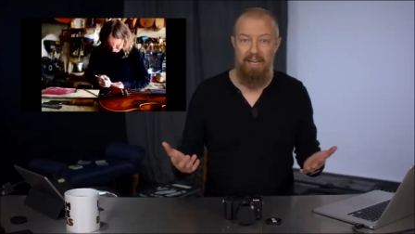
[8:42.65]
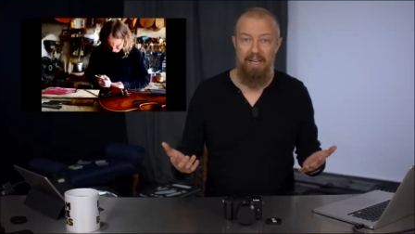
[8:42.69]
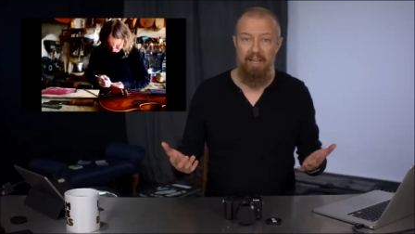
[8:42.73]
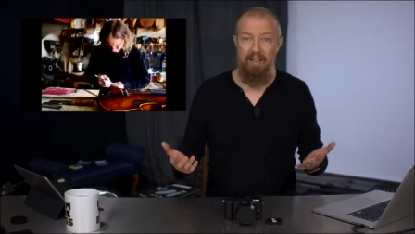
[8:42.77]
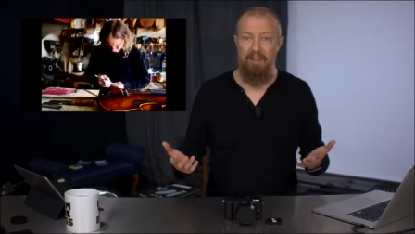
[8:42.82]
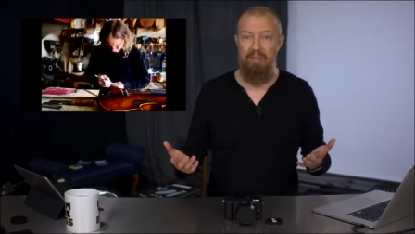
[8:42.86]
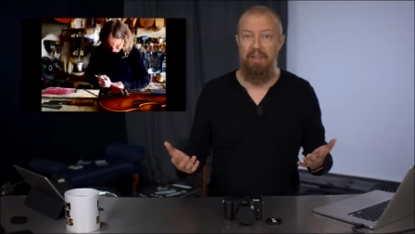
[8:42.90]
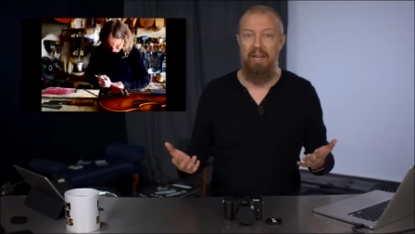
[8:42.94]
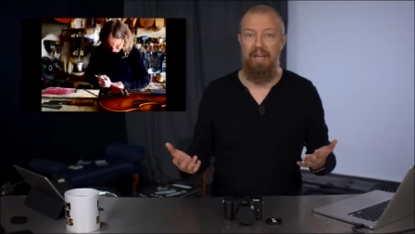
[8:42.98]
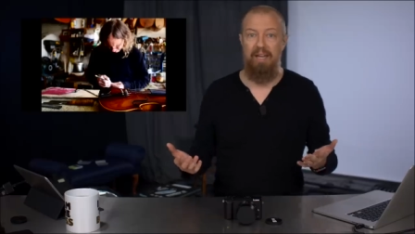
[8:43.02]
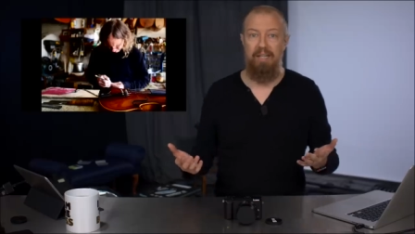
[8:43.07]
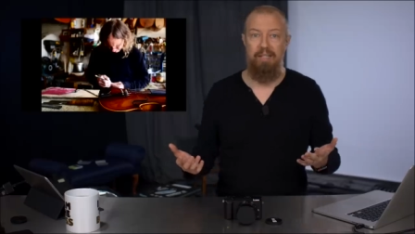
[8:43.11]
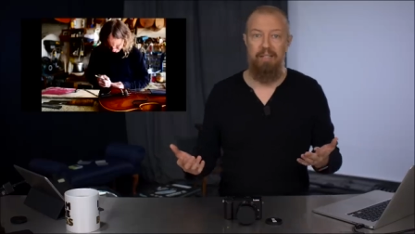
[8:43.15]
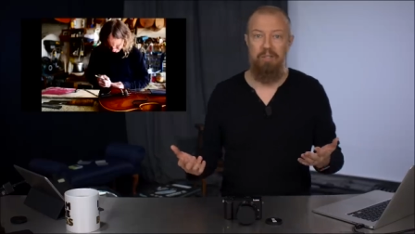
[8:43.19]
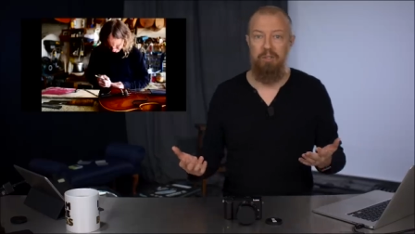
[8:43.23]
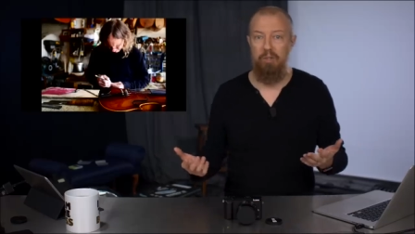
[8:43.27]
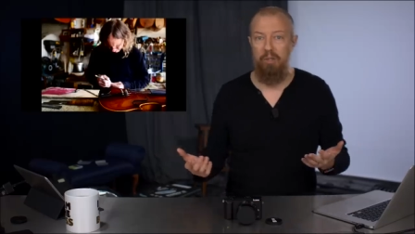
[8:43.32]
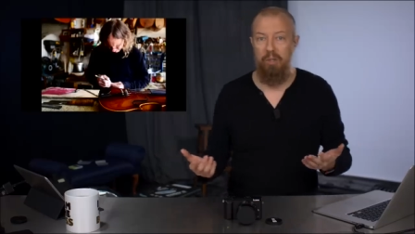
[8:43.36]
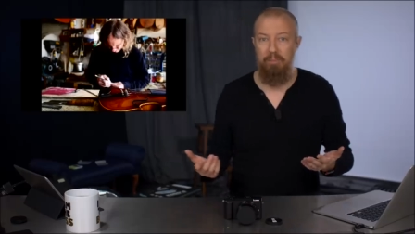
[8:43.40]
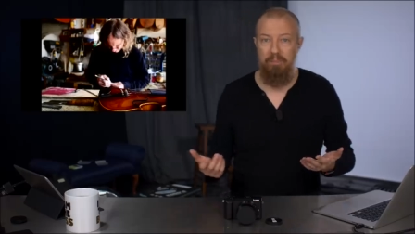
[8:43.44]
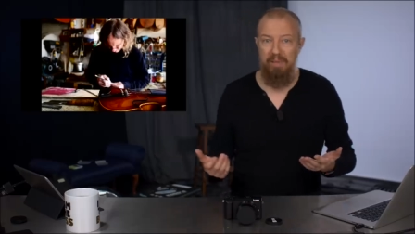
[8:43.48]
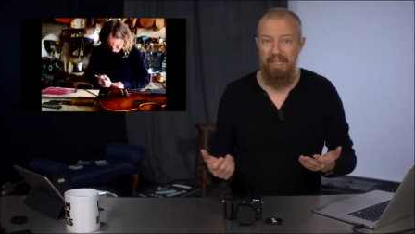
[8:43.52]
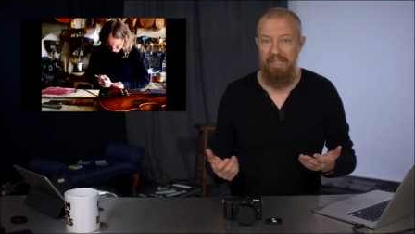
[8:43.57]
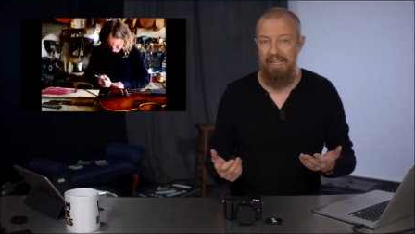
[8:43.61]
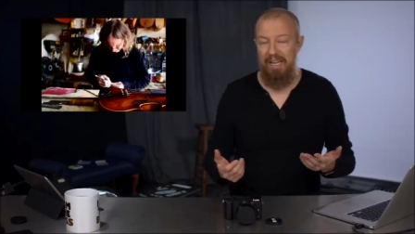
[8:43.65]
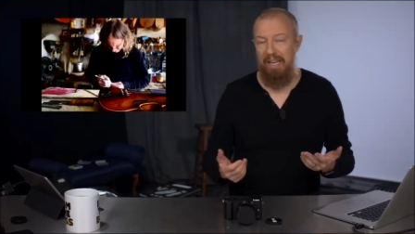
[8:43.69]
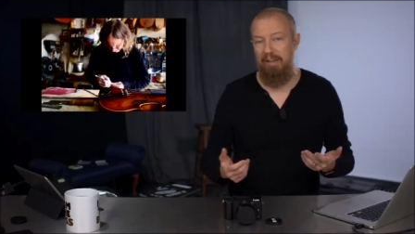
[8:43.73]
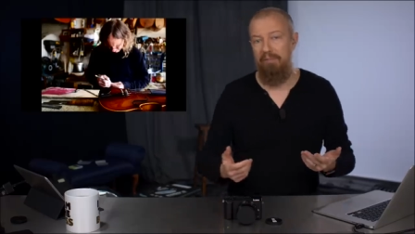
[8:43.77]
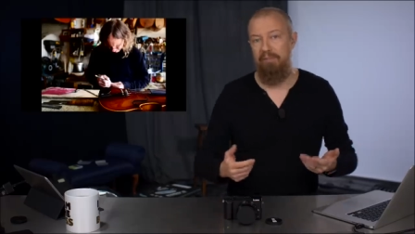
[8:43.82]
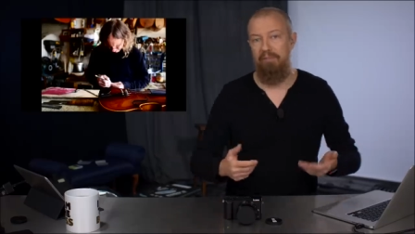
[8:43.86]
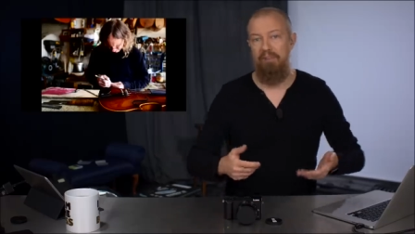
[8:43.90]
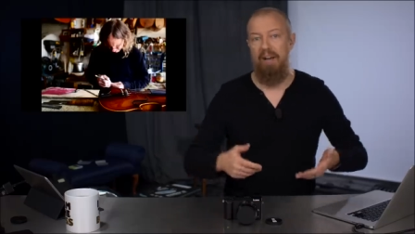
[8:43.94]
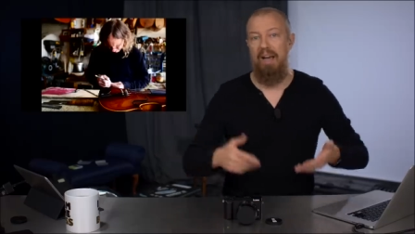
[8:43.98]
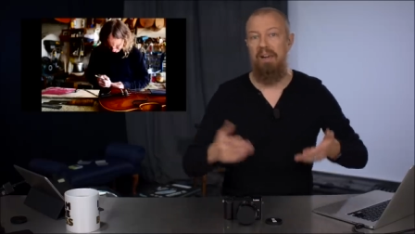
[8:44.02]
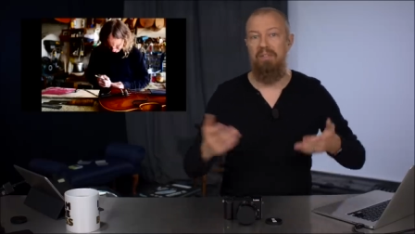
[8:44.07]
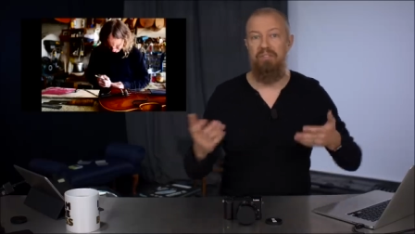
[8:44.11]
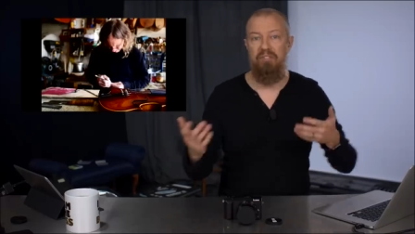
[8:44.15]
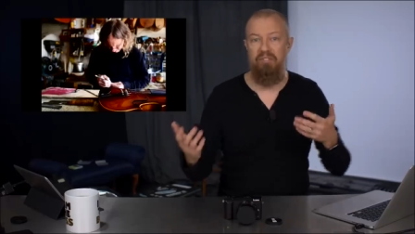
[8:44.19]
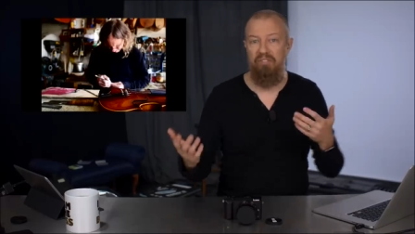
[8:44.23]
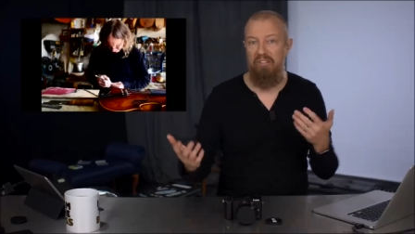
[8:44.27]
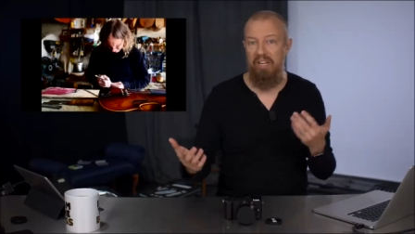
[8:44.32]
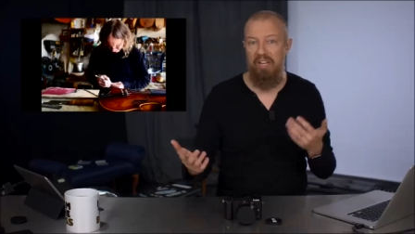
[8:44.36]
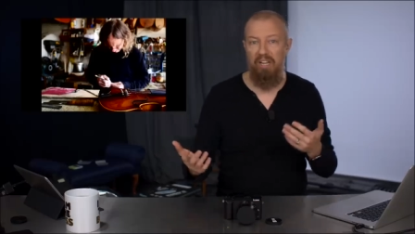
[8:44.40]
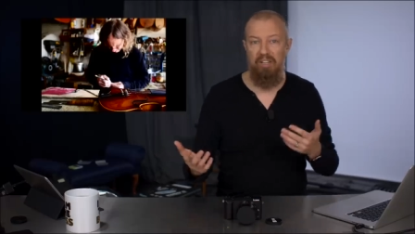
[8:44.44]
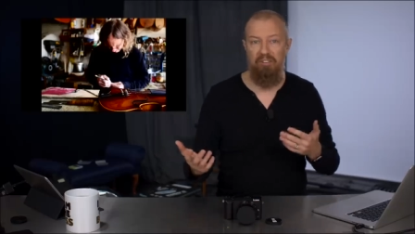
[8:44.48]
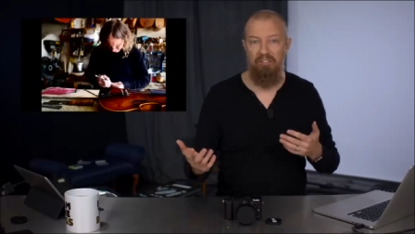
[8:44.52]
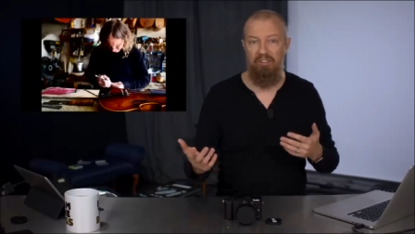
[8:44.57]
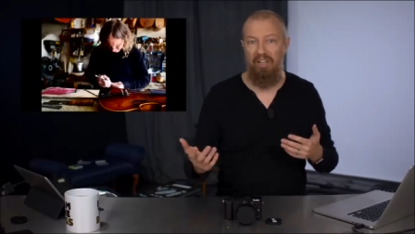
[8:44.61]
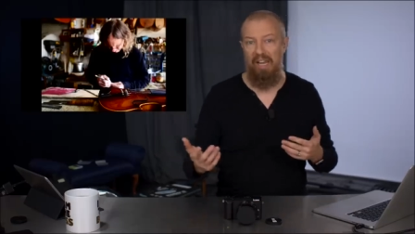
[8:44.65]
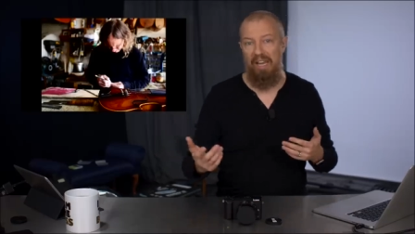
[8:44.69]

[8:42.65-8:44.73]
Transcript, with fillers: then you can be at f five point six